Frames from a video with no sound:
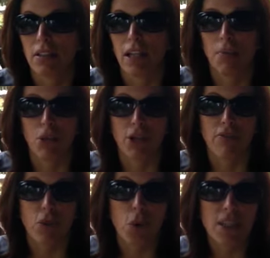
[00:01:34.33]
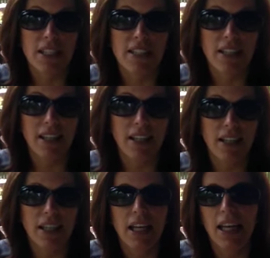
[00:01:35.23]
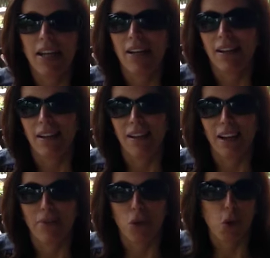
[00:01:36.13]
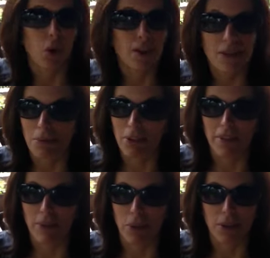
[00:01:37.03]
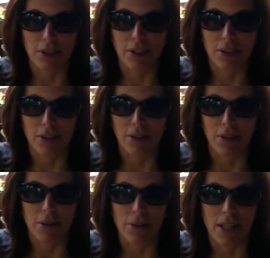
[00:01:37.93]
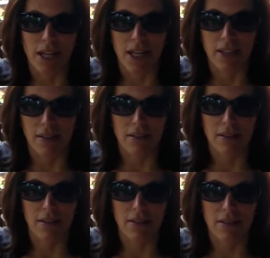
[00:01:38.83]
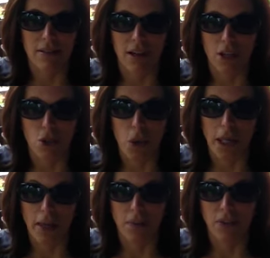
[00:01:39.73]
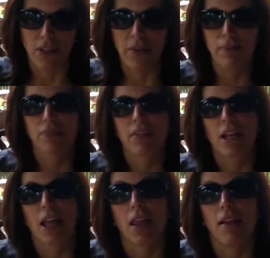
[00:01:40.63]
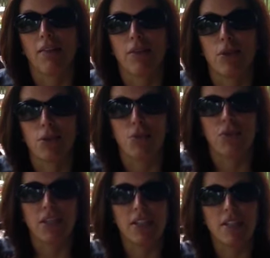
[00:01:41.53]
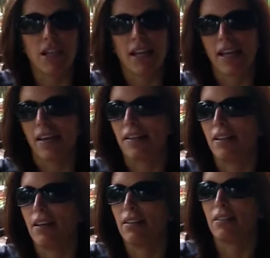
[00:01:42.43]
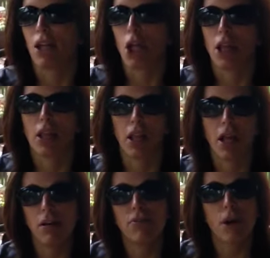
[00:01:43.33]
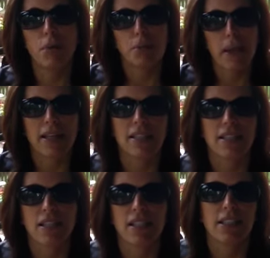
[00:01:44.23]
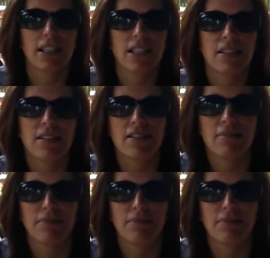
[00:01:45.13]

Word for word: that I'm looking forward to seeing, I of course I'm looking forward to the next uh, Twilight movie. Love those movies and uh, love Robert Pattinson. He's